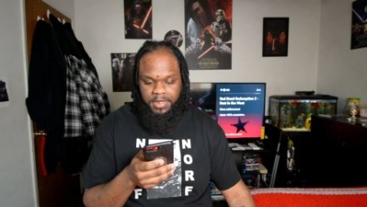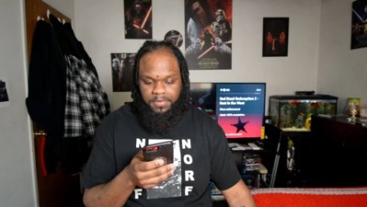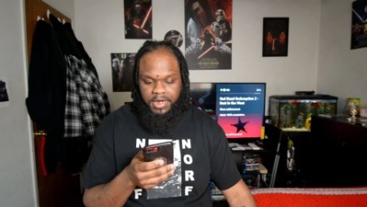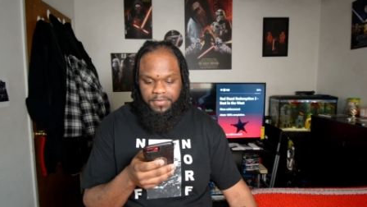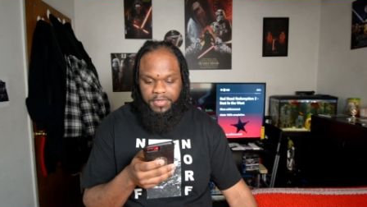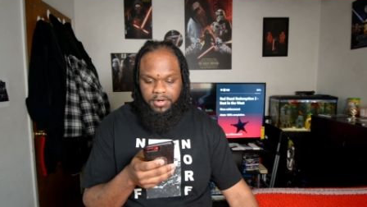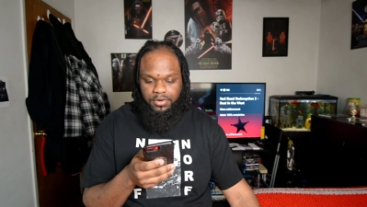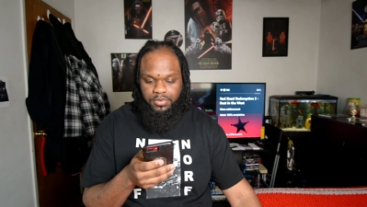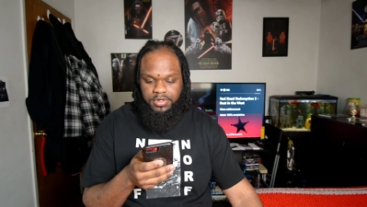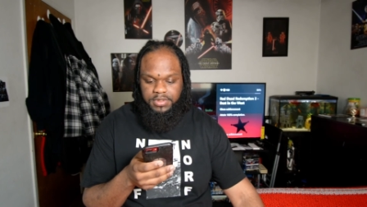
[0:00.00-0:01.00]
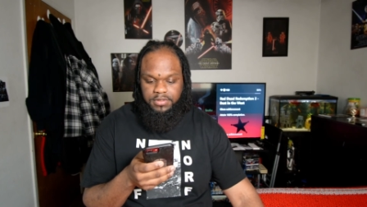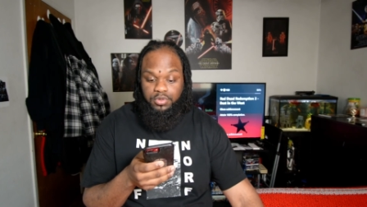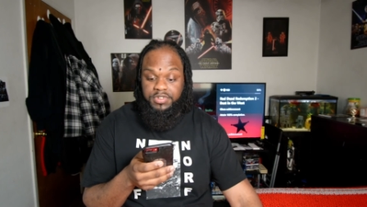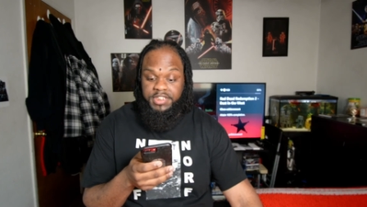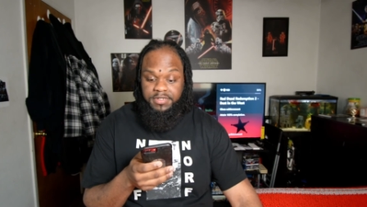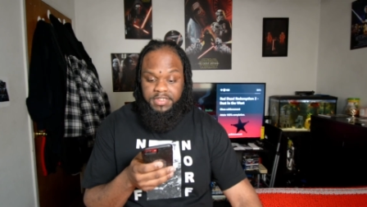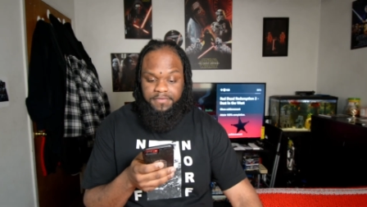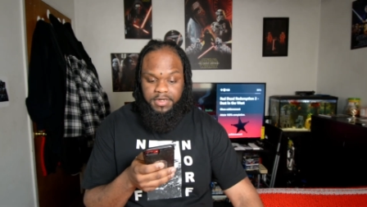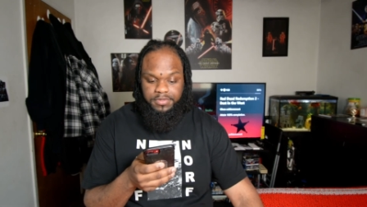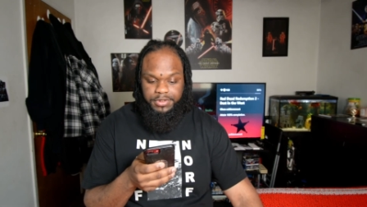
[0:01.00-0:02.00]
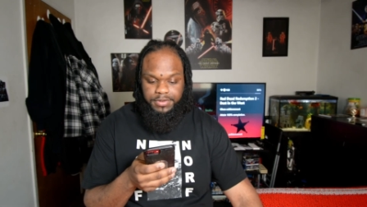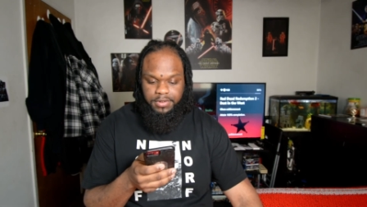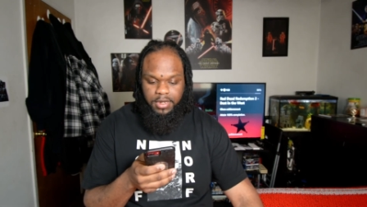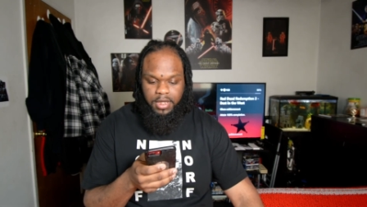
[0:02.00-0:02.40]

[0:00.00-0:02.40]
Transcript: people out there who are who seriously fuck with you.